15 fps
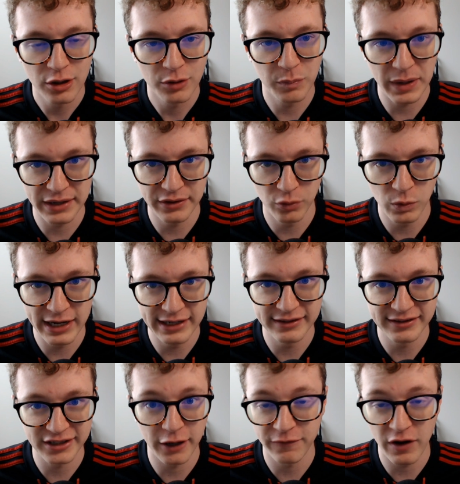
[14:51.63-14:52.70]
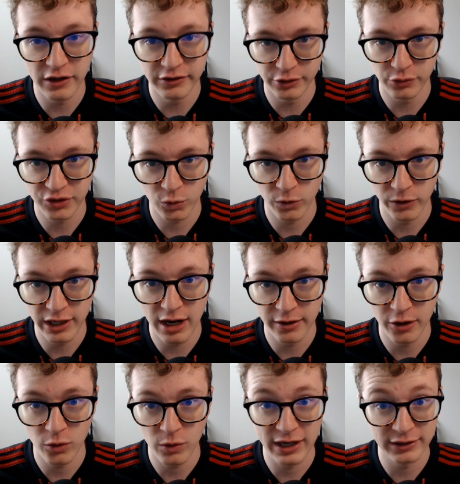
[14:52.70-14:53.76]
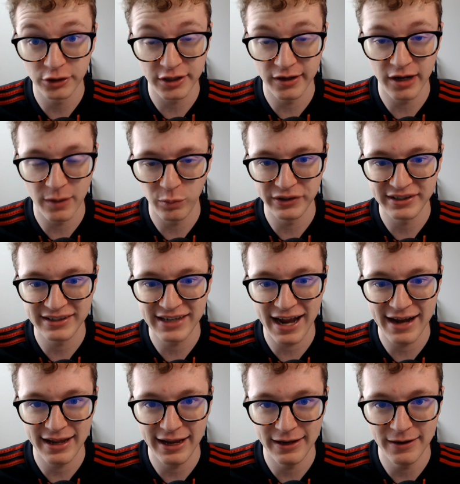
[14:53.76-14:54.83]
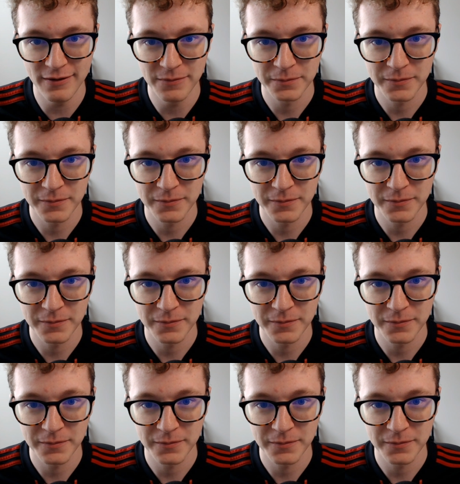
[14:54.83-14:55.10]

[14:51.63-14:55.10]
By the way, it's Alfonso Soriano. I looked it up with Stathead.